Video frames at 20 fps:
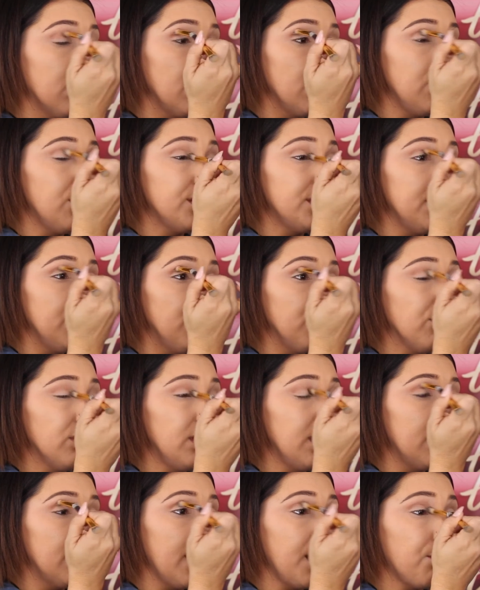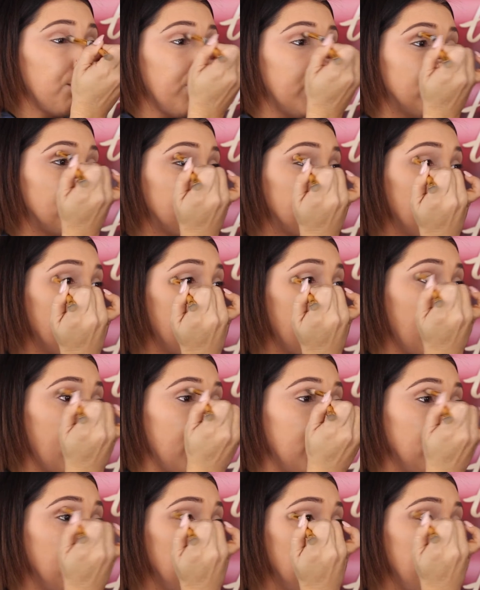Using really light pressure
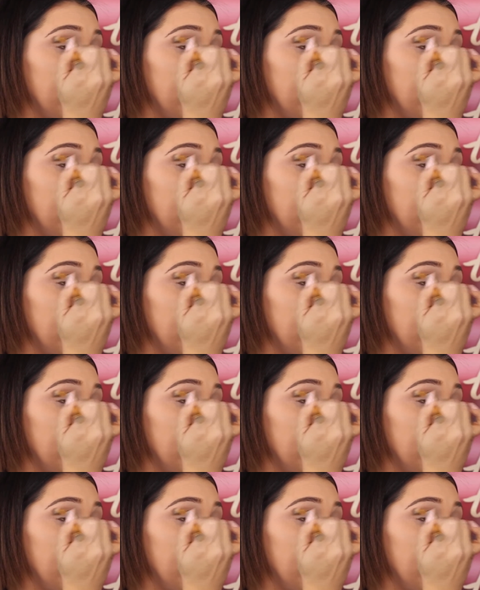again,